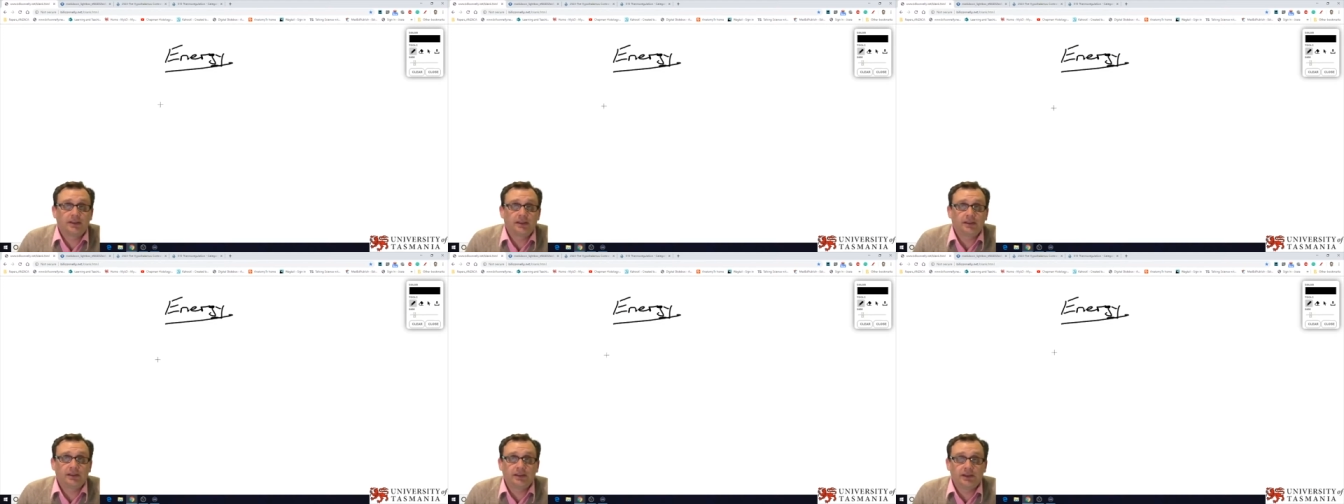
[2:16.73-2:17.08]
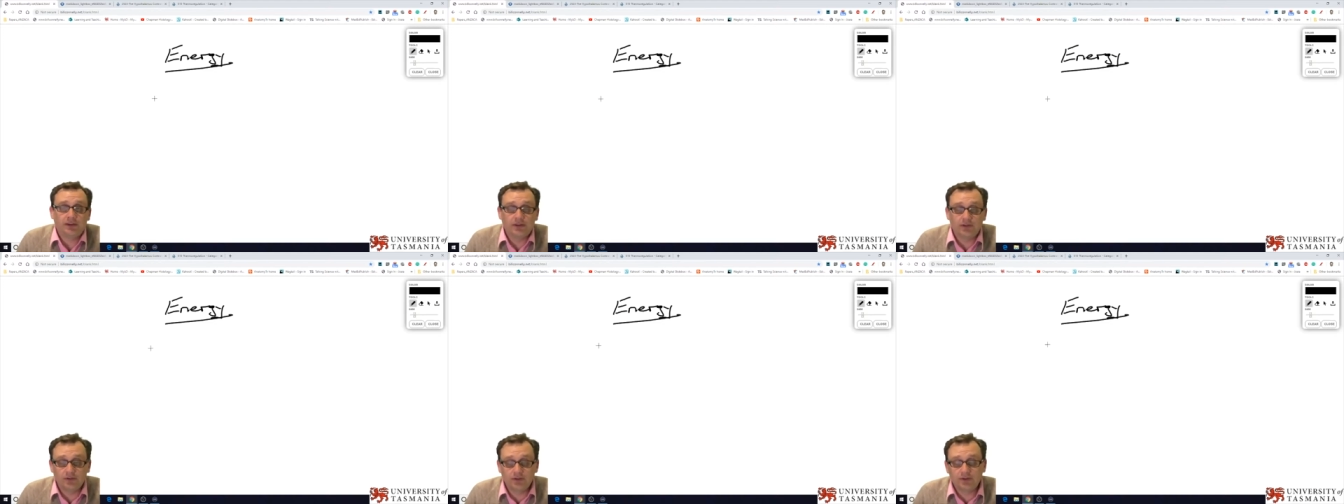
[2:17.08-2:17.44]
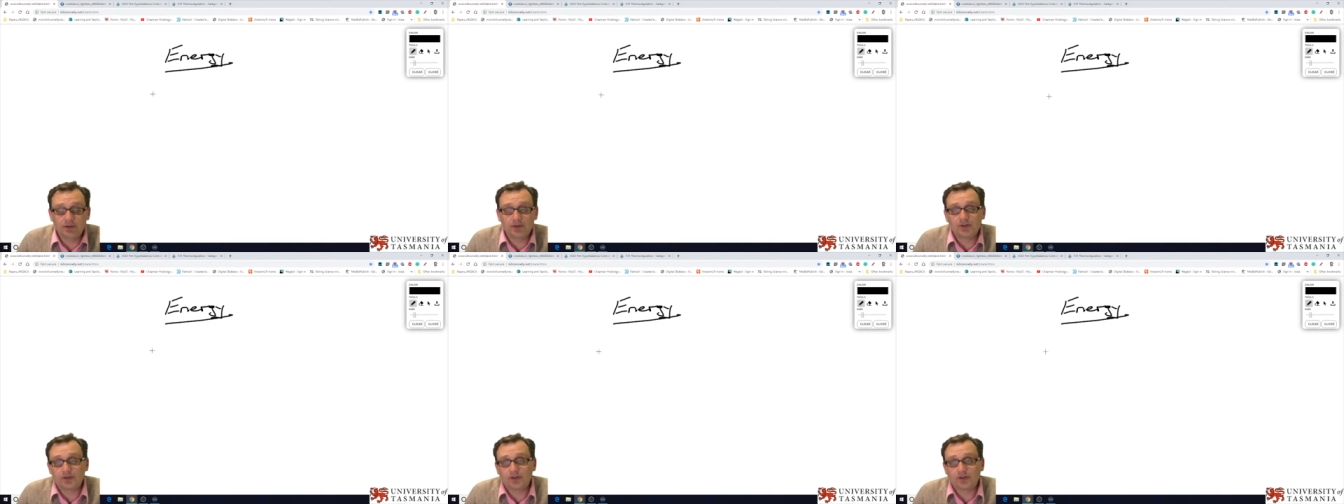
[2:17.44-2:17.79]
the thing that it
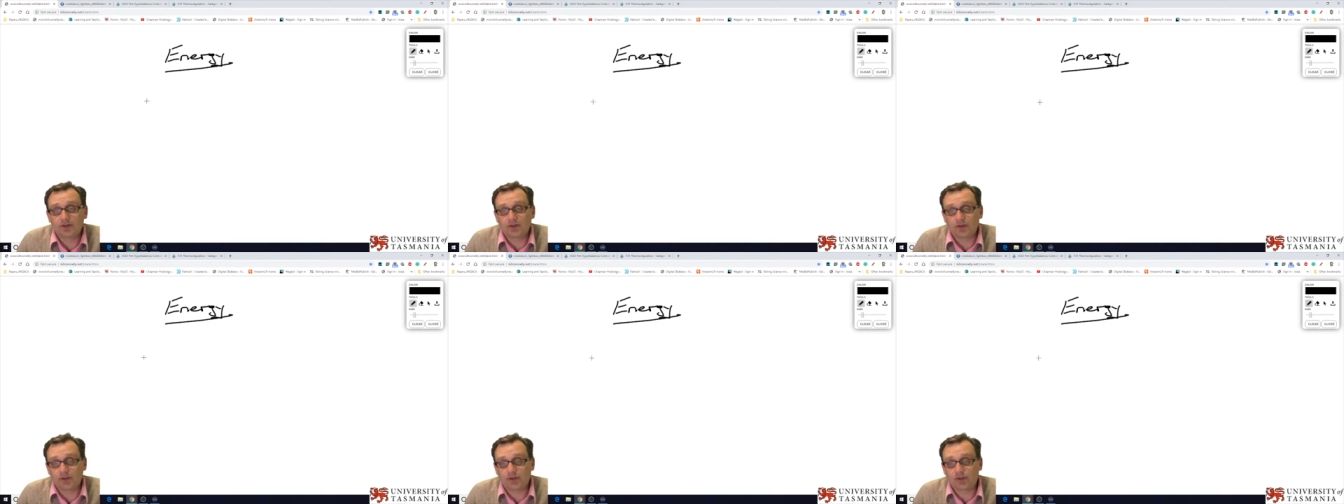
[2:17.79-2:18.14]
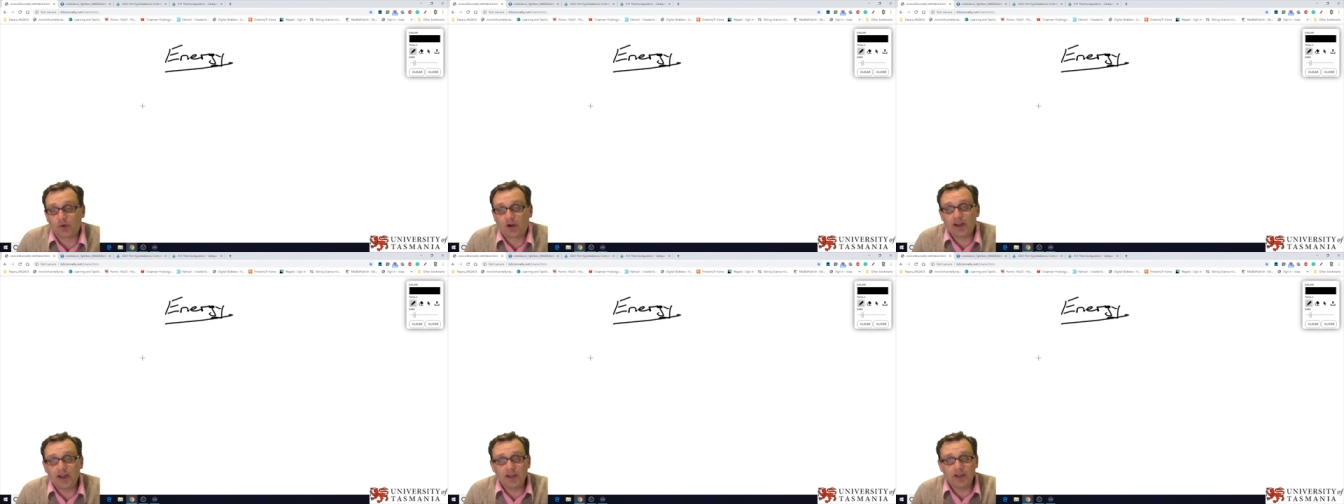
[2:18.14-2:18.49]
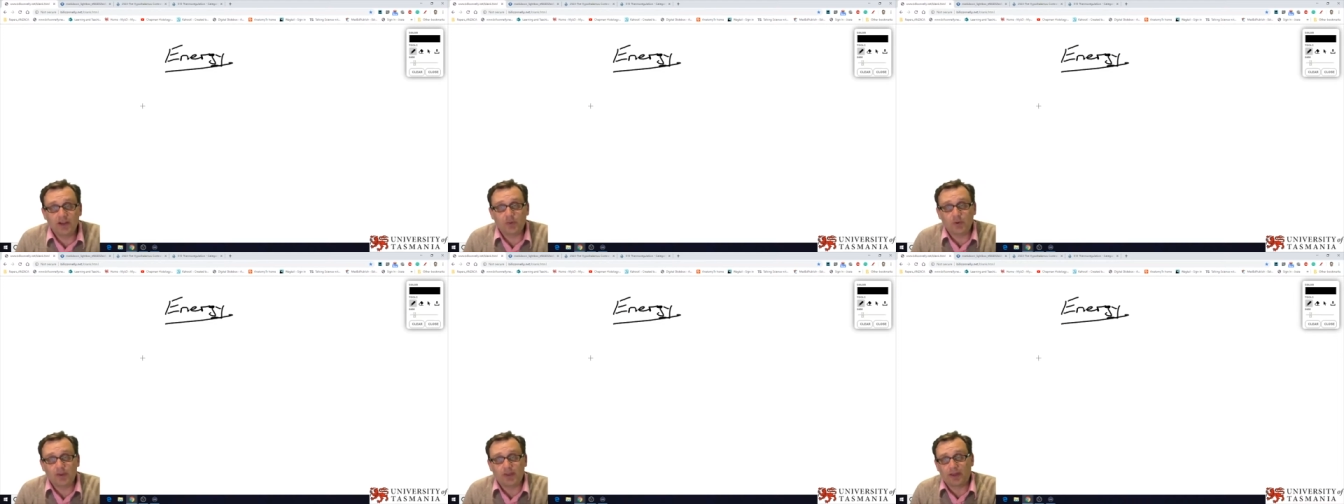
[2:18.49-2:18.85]
uses to sort of
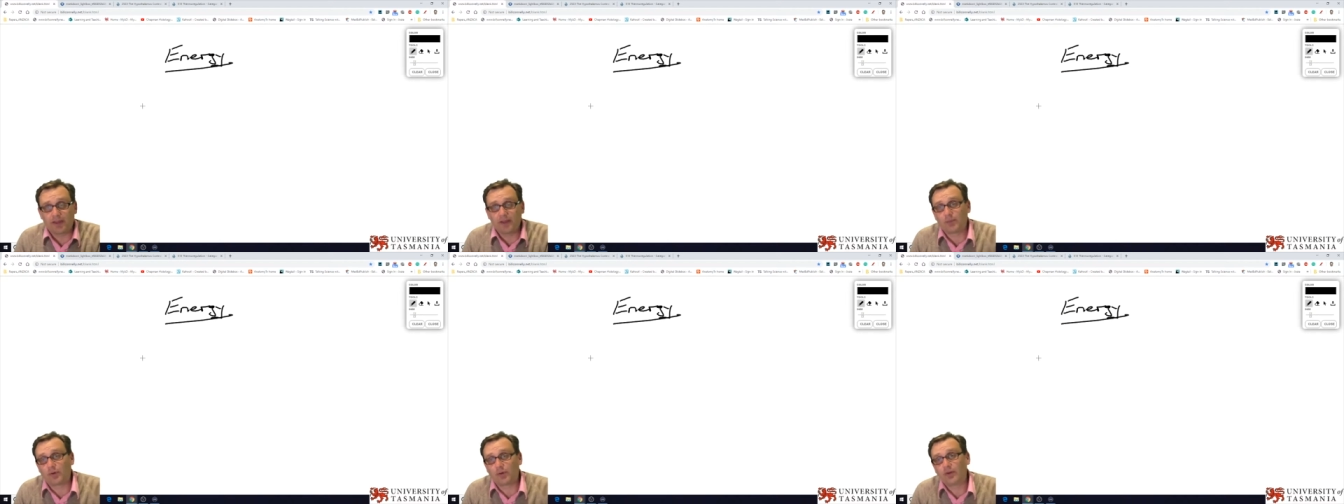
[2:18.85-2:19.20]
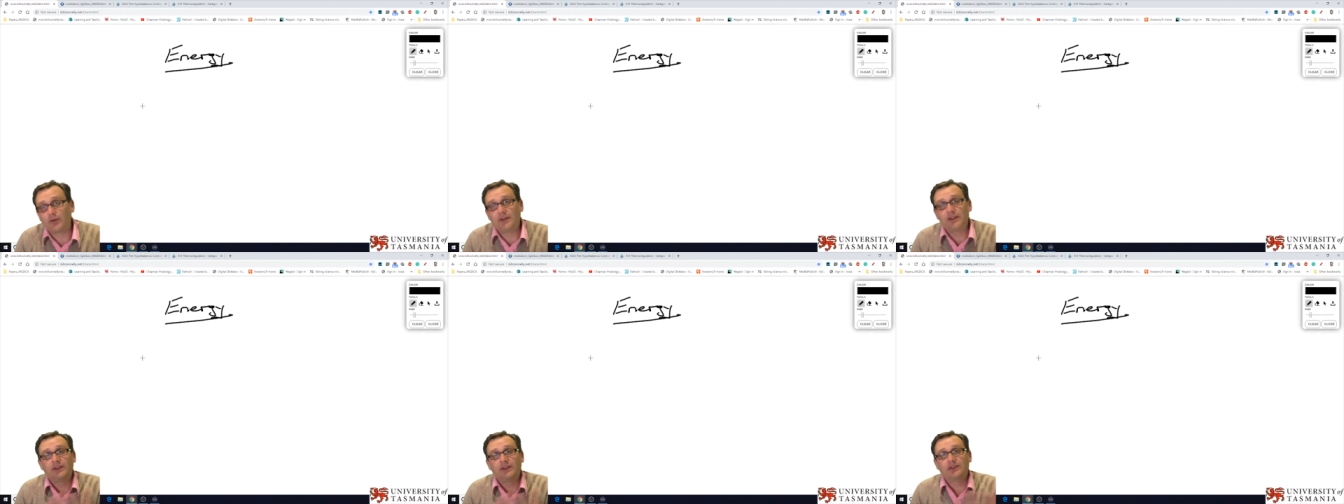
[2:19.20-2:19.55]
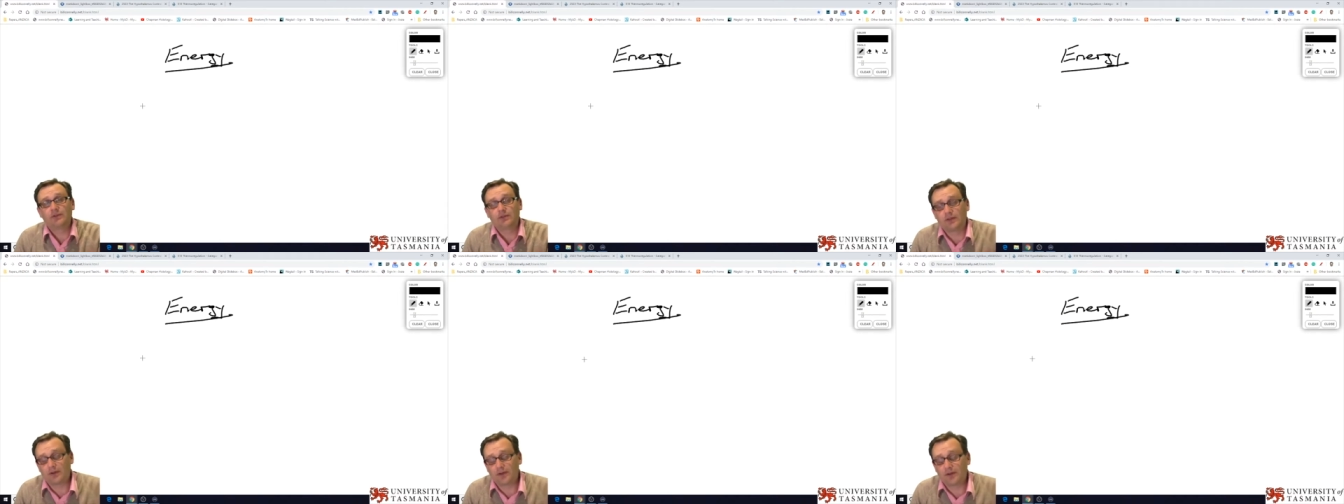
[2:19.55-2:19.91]
trade with other
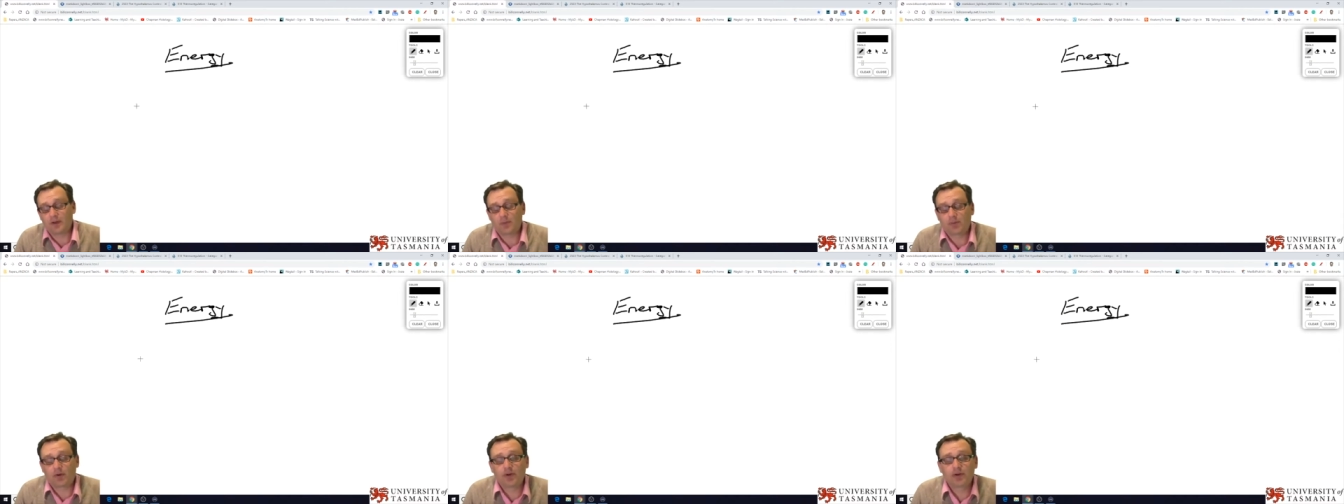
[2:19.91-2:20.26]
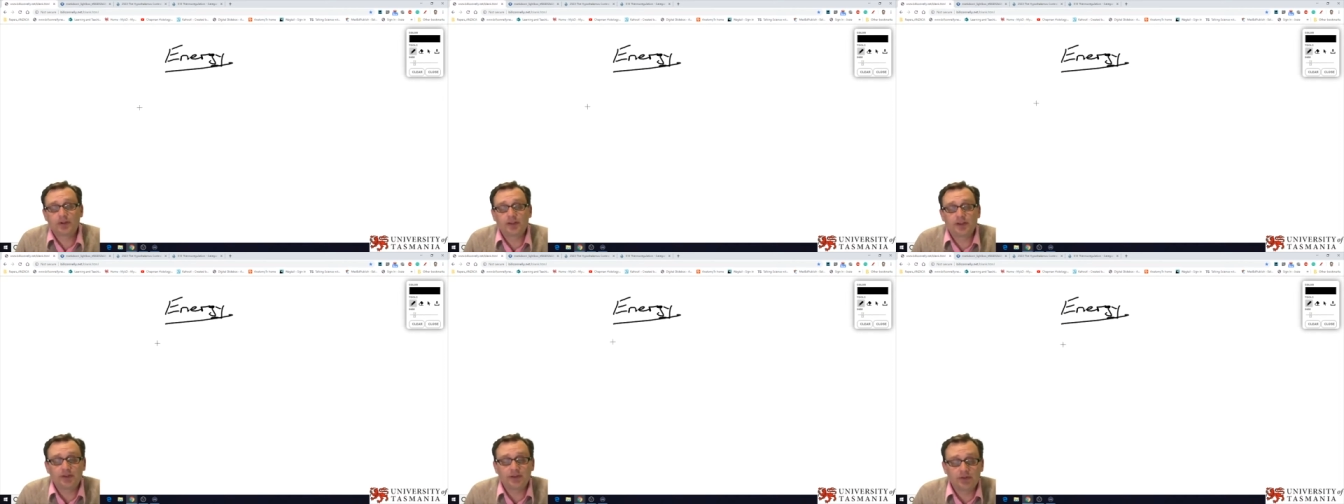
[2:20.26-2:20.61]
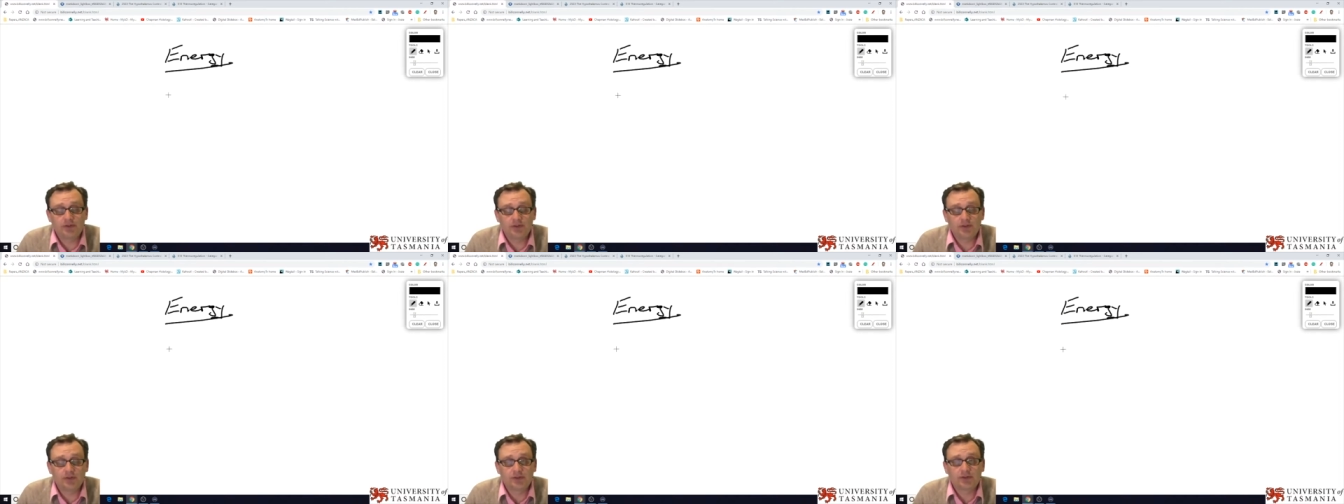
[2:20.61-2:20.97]
proteins or that
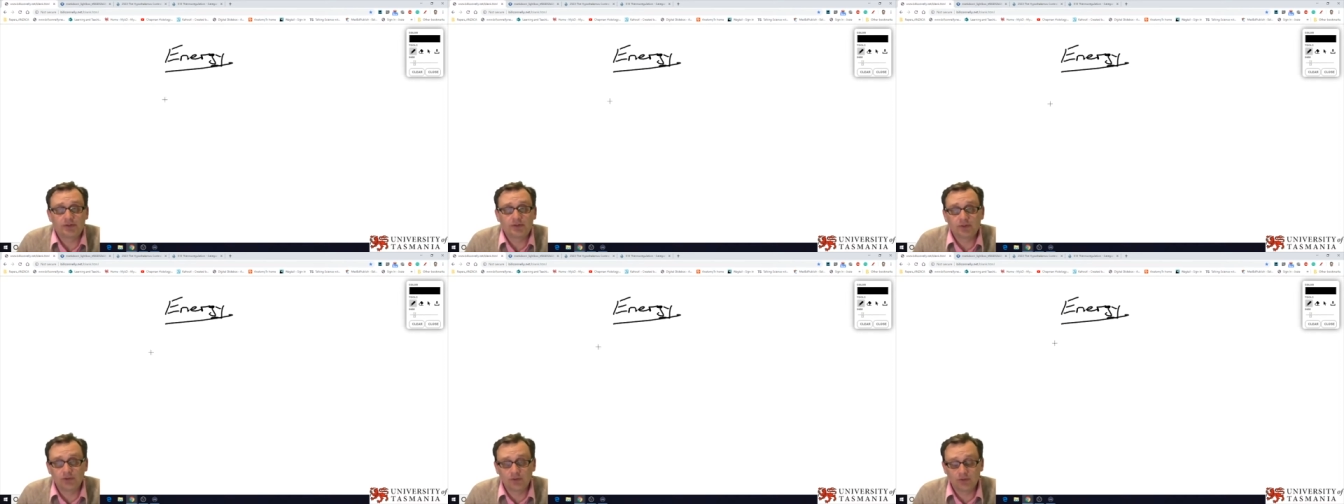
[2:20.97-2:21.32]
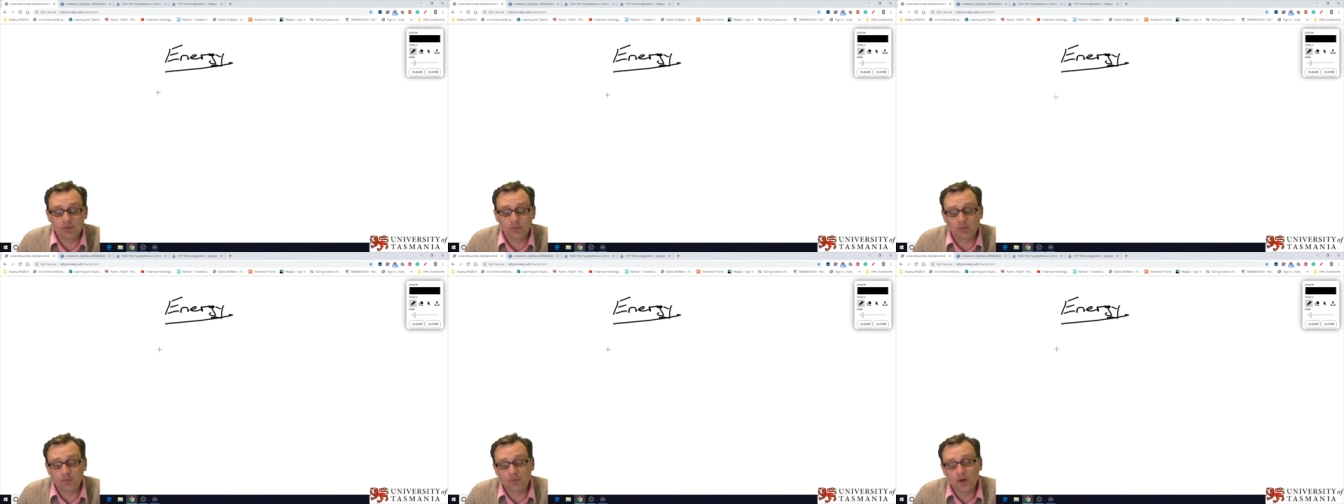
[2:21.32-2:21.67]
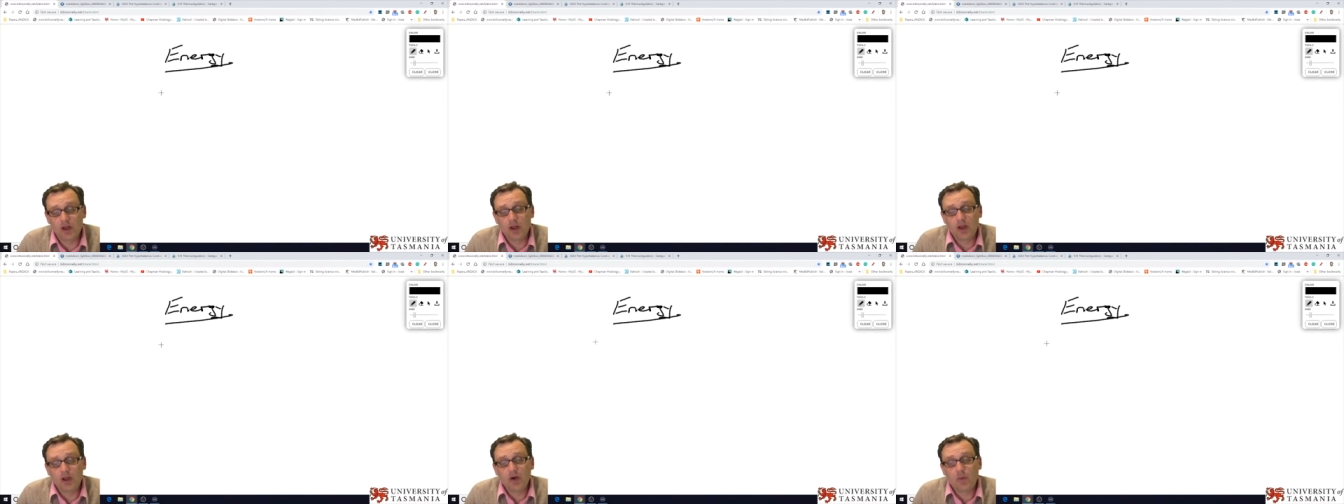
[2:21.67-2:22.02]
proteins uses to
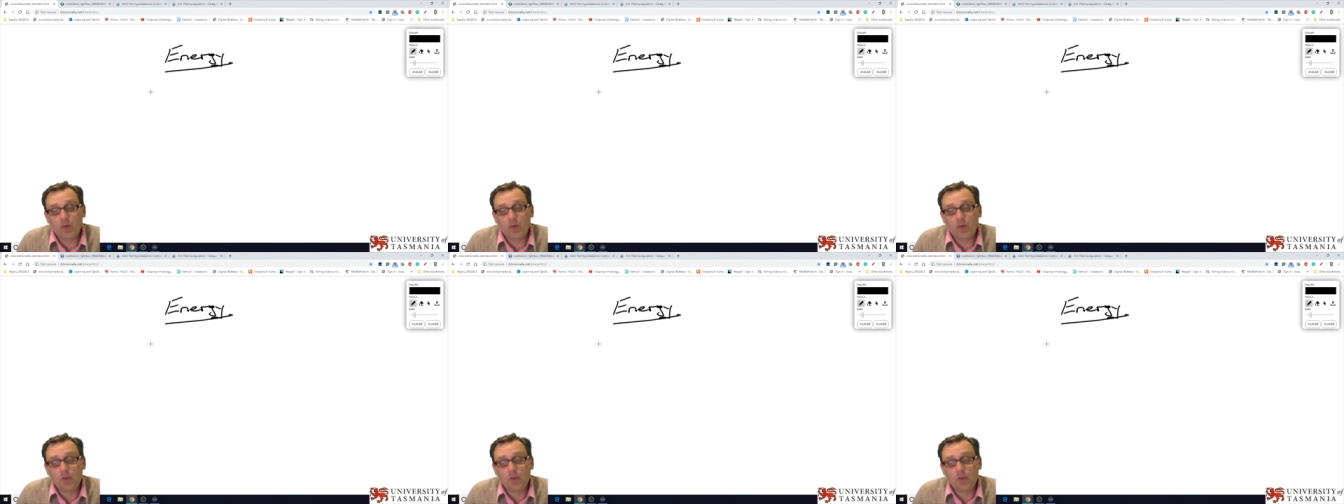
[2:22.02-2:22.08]
do